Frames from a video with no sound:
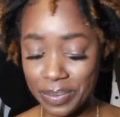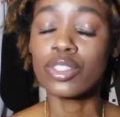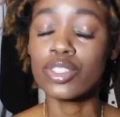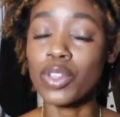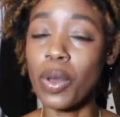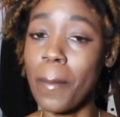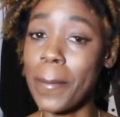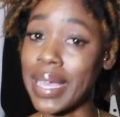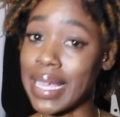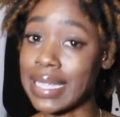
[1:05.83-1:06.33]

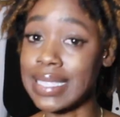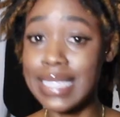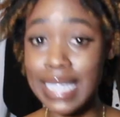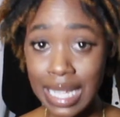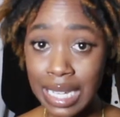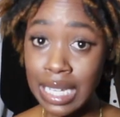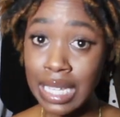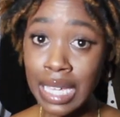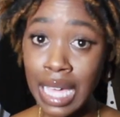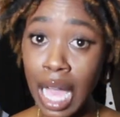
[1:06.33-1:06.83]
So
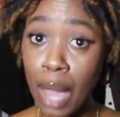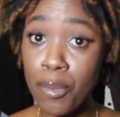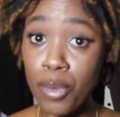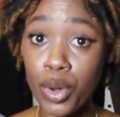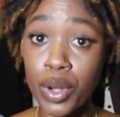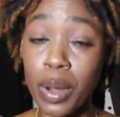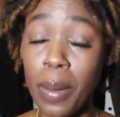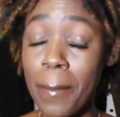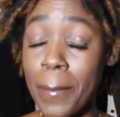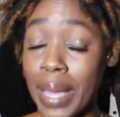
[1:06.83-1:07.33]
basically I'm
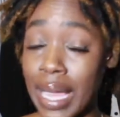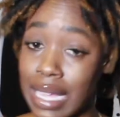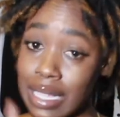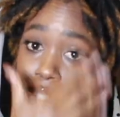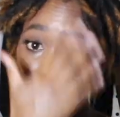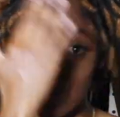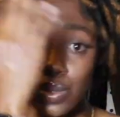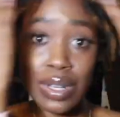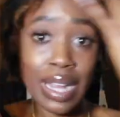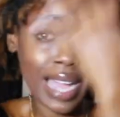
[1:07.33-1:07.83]
going to
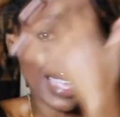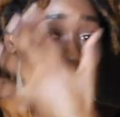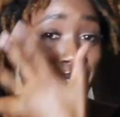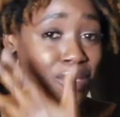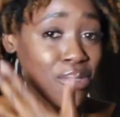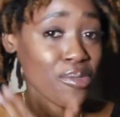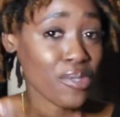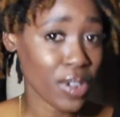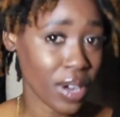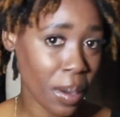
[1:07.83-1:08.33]
bantu to knot the
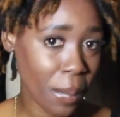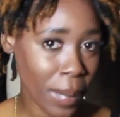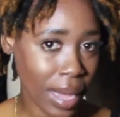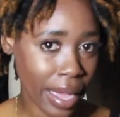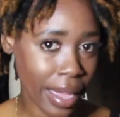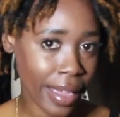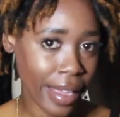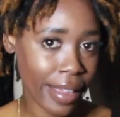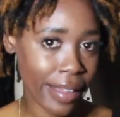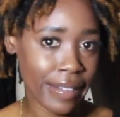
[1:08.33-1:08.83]
front of my
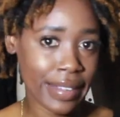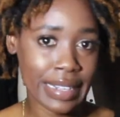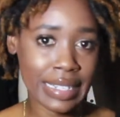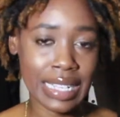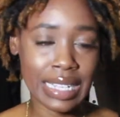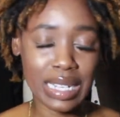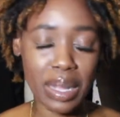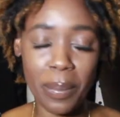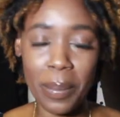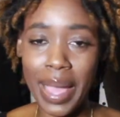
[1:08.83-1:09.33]
hair and
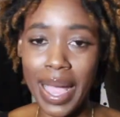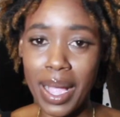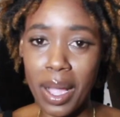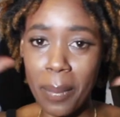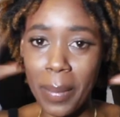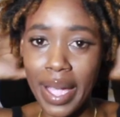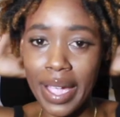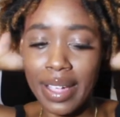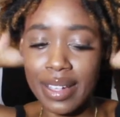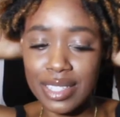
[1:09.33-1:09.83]
then the back of
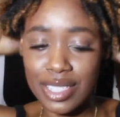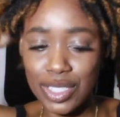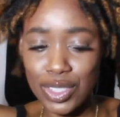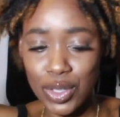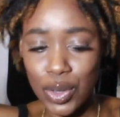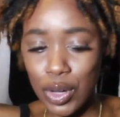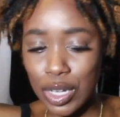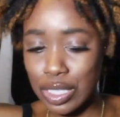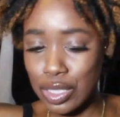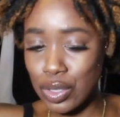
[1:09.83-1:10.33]
my hair is
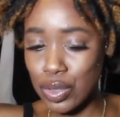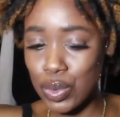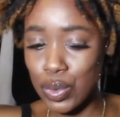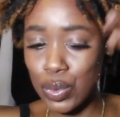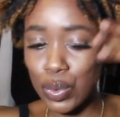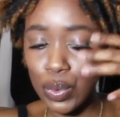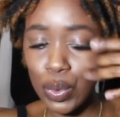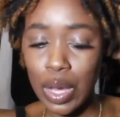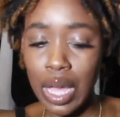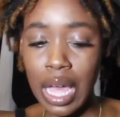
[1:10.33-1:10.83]
going
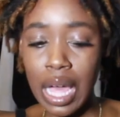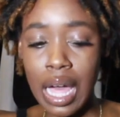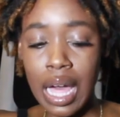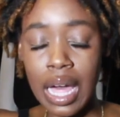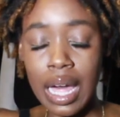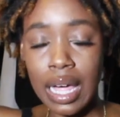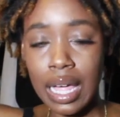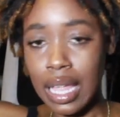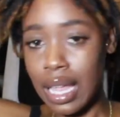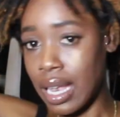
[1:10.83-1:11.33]
to
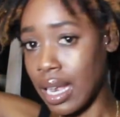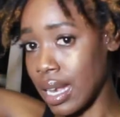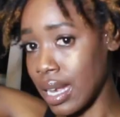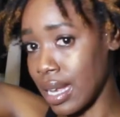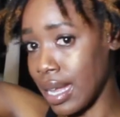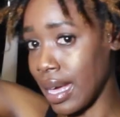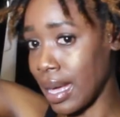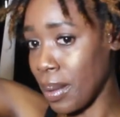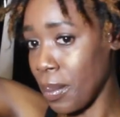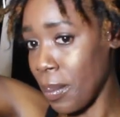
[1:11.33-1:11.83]

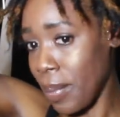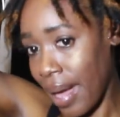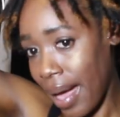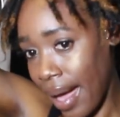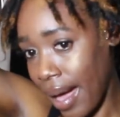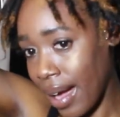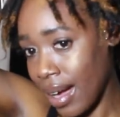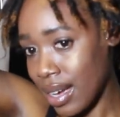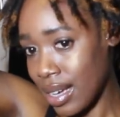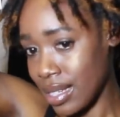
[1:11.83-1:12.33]
lay
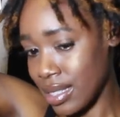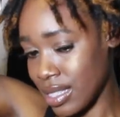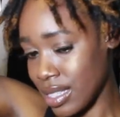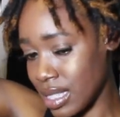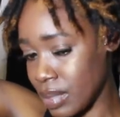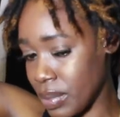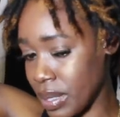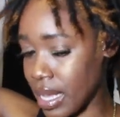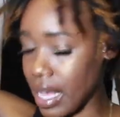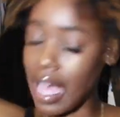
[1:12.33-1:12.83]
back and
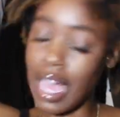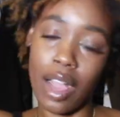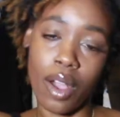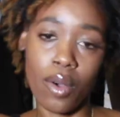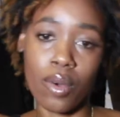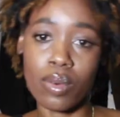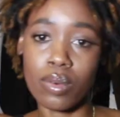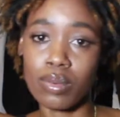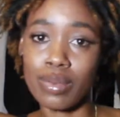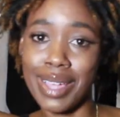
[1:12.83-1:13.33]
just be
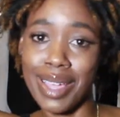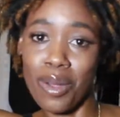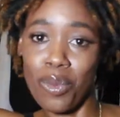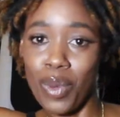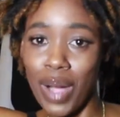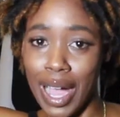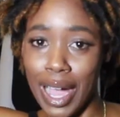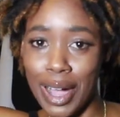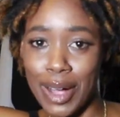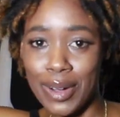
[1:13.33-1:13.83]
out and
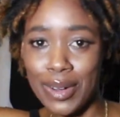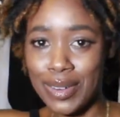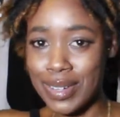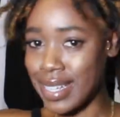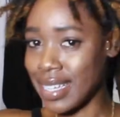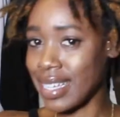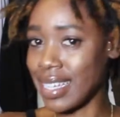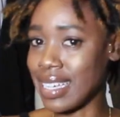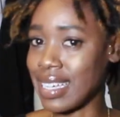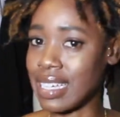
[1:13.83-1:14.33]
wild
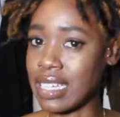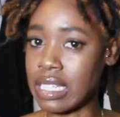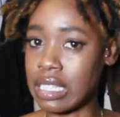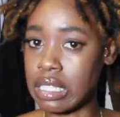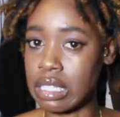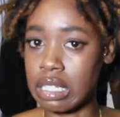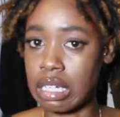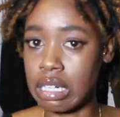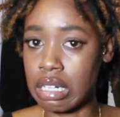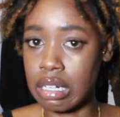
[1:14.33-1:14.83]

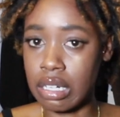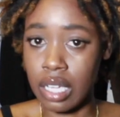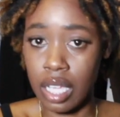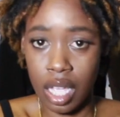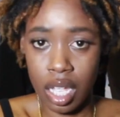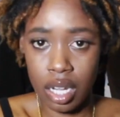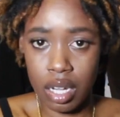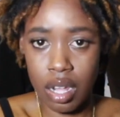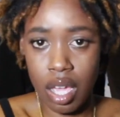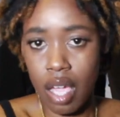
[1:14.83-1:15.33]
and young
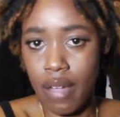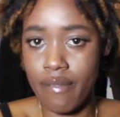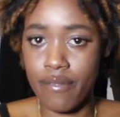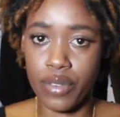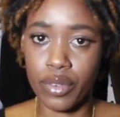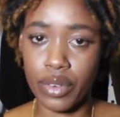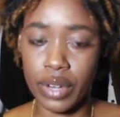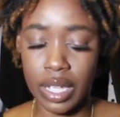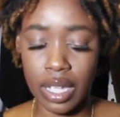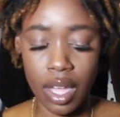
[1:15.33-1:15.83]
and
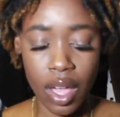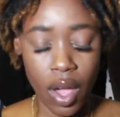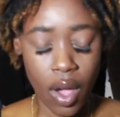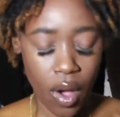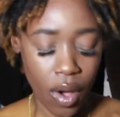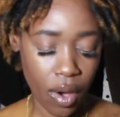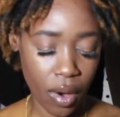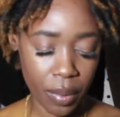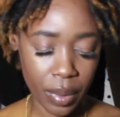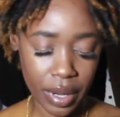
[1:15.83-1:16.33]
free
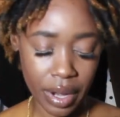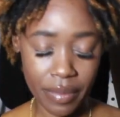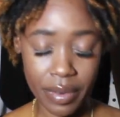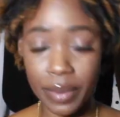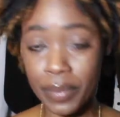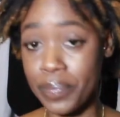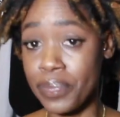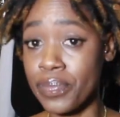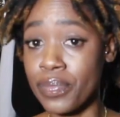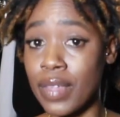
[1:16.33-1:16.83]
or
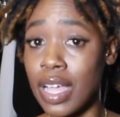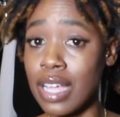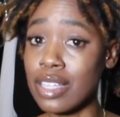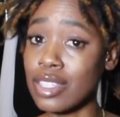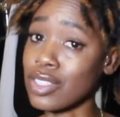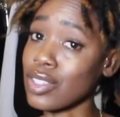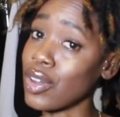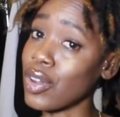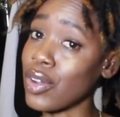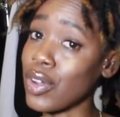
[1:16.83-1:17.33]
whatever.
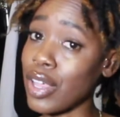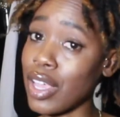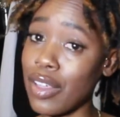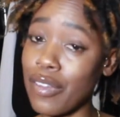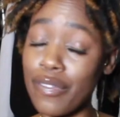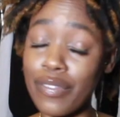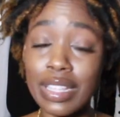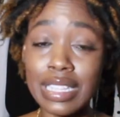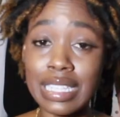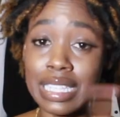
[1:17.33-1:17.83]
So if
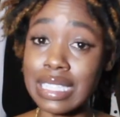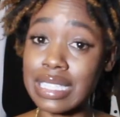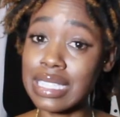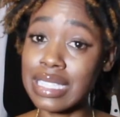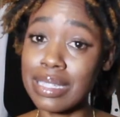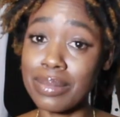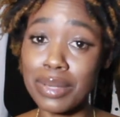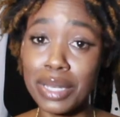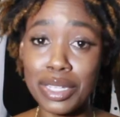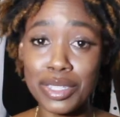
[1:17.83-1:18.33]
this is
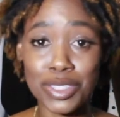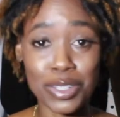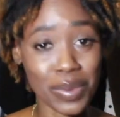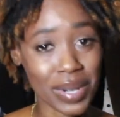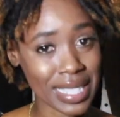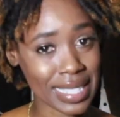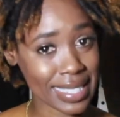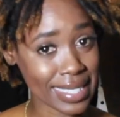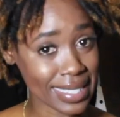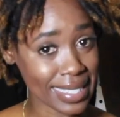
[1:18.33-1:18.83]
something that you
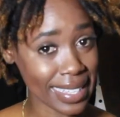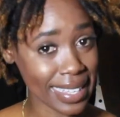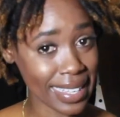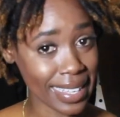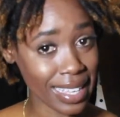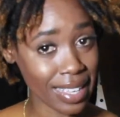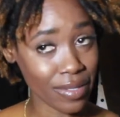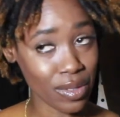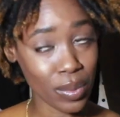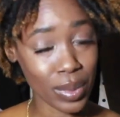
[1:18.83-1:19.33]
want to
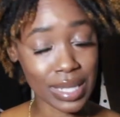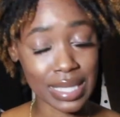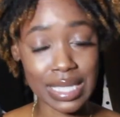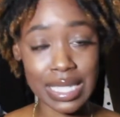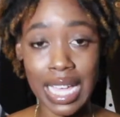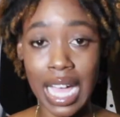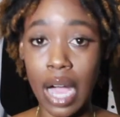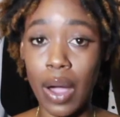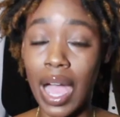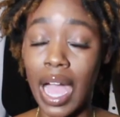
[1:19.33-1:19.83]
see, if you want to see
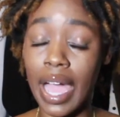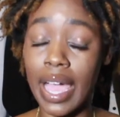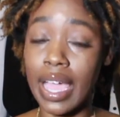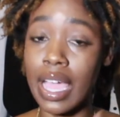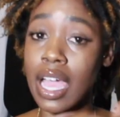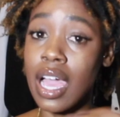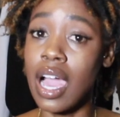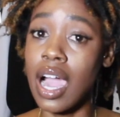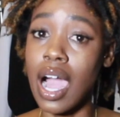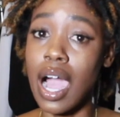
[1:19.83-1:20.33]
how
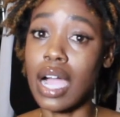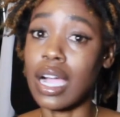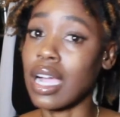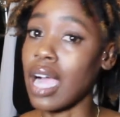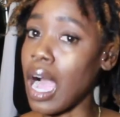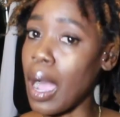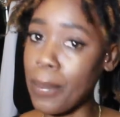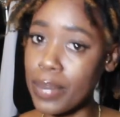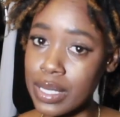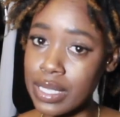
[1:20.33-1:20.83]
I
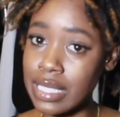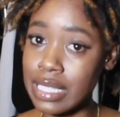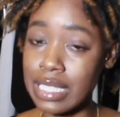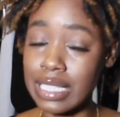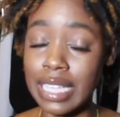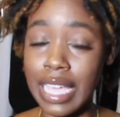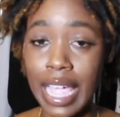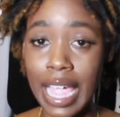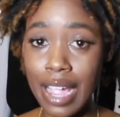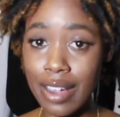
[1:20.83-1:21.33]
accomplish
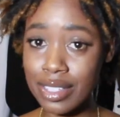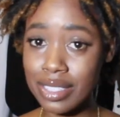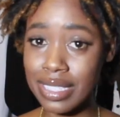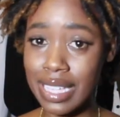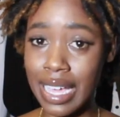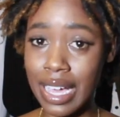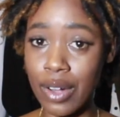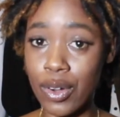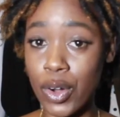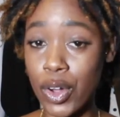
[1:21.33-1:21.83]
this
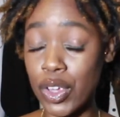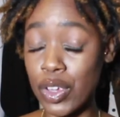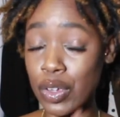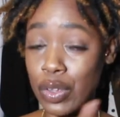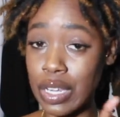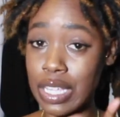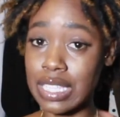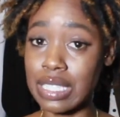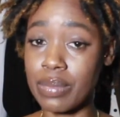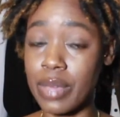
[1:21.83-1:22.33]
hairstyle or you
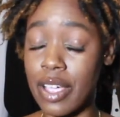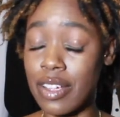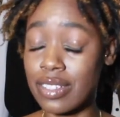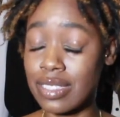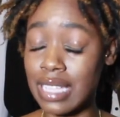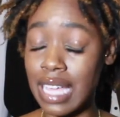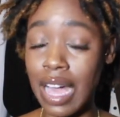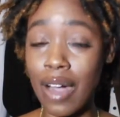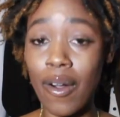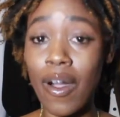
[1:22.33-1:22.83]
need some
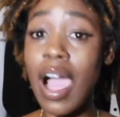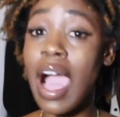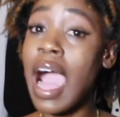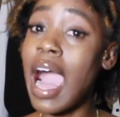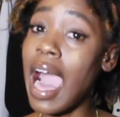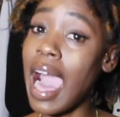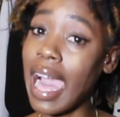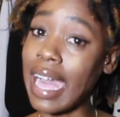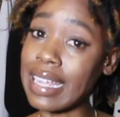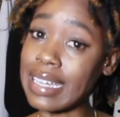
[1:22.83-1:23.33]
hairstyle
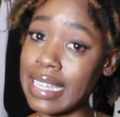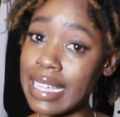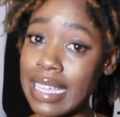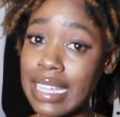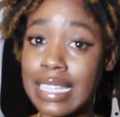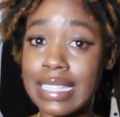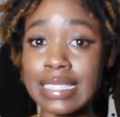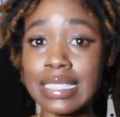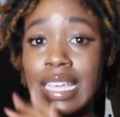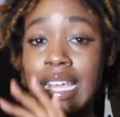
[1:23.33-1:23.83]

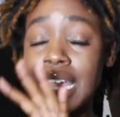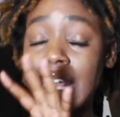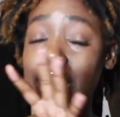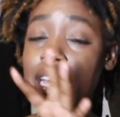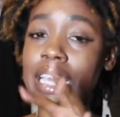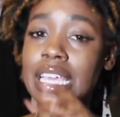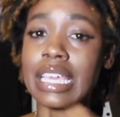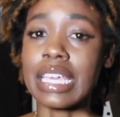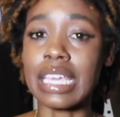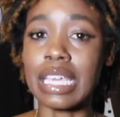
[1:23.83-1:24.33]
ideas,
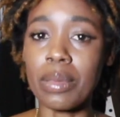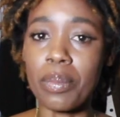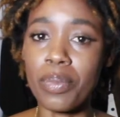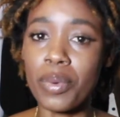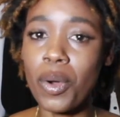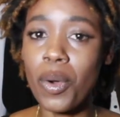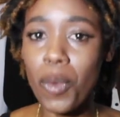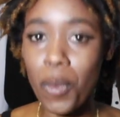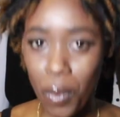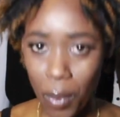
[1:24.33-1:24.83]
keep
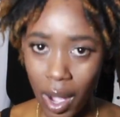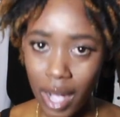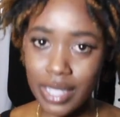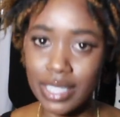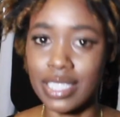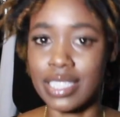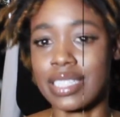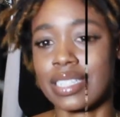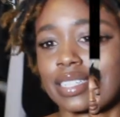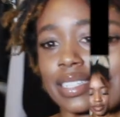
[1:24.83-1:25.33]

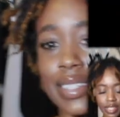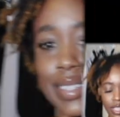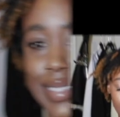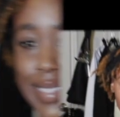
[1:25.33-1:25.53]
watching.